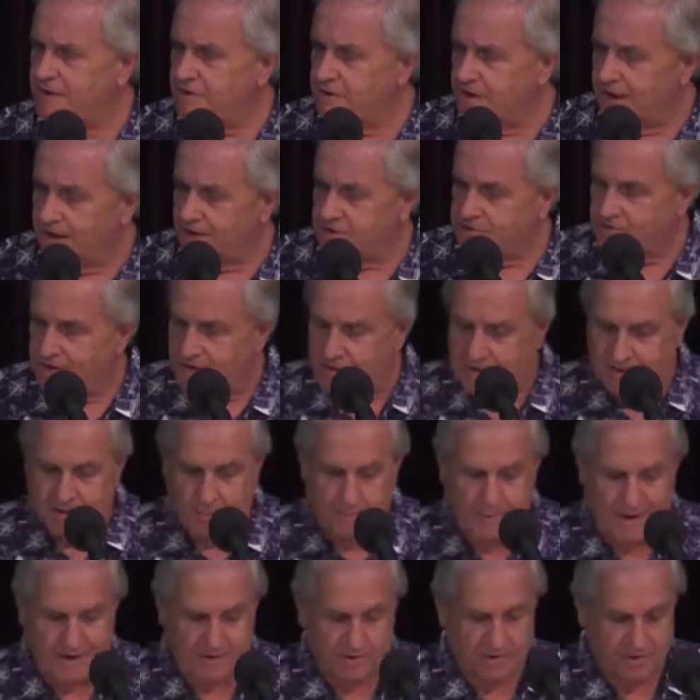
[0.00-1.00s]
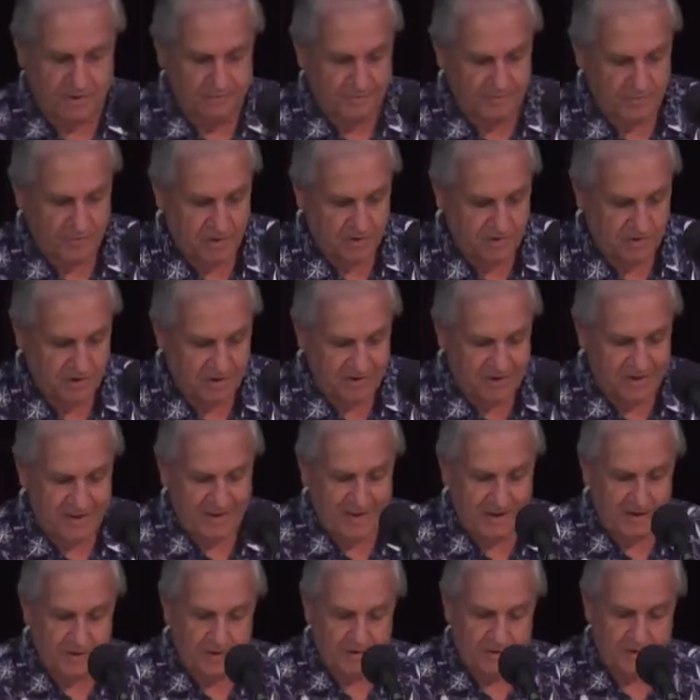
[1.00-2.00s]
and actually commit to
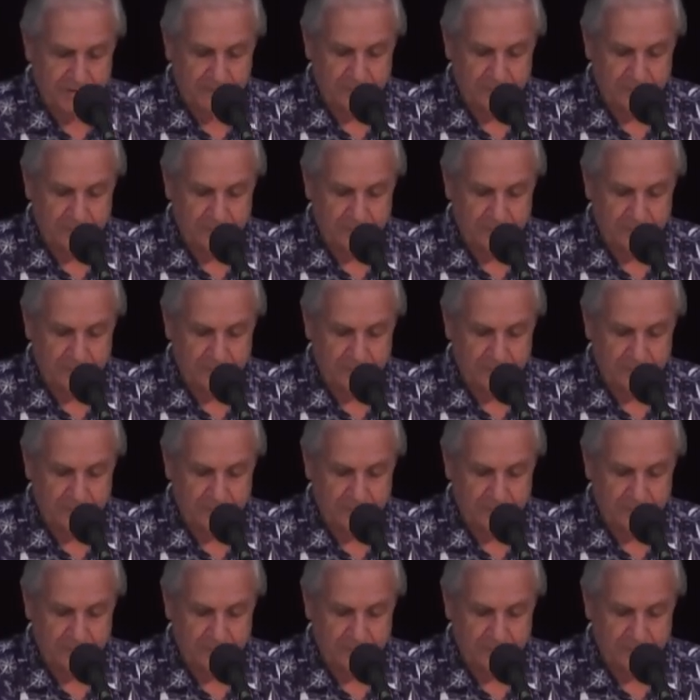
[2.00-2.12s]
deed.